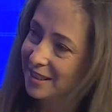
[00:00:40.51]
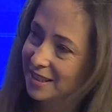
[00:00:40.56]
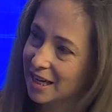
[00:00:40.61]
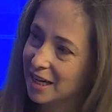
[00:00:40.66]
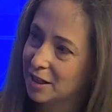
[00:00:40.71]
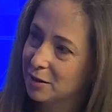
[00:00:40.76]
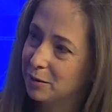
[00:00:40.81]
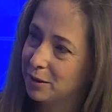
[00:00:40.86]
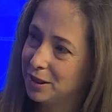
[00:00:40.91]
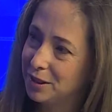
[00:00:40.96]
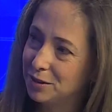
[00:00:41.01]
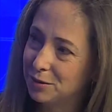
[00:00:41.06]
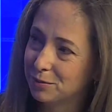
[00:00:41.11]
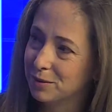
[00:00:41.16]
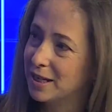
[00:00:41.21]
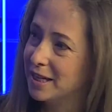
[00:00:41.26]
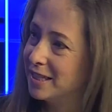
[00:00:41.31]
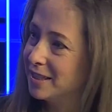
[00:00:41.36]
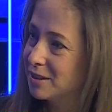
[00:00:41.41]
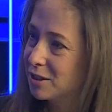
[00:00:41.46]
equities,
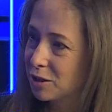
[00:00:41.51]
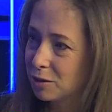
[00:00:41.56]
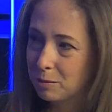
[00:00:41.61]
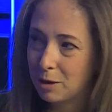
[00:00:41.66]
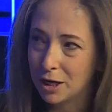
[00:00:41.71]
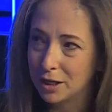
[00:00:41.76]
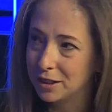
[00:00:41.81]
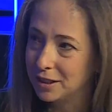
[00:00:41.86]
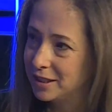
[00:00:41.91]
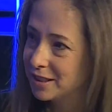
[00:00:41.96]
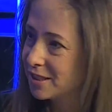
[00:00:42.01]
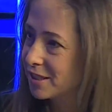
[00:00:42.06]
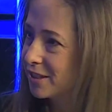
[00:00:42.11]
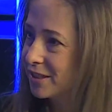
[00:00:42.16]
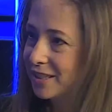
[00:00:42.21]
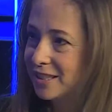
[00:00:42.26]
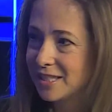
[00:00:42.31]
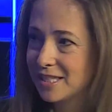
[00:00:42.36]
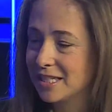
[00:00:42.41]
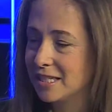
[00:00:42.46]
rates, commodities,
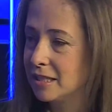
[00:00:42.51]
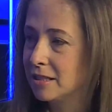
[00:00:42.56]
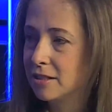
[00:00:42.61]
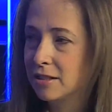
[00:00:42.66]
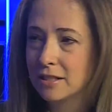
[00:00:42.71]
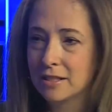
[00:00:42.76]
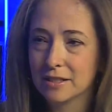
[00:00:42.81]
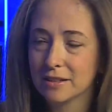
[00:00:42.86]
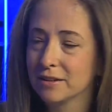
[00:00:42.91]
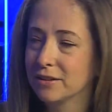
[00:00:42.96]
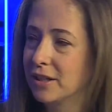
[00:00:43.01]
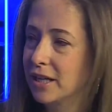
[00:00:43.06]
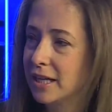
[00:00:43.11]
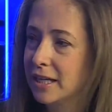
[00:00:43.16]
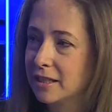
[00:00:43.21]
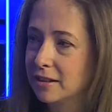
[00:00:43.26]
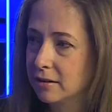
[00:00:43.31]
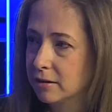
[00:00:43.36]
currencies, credit.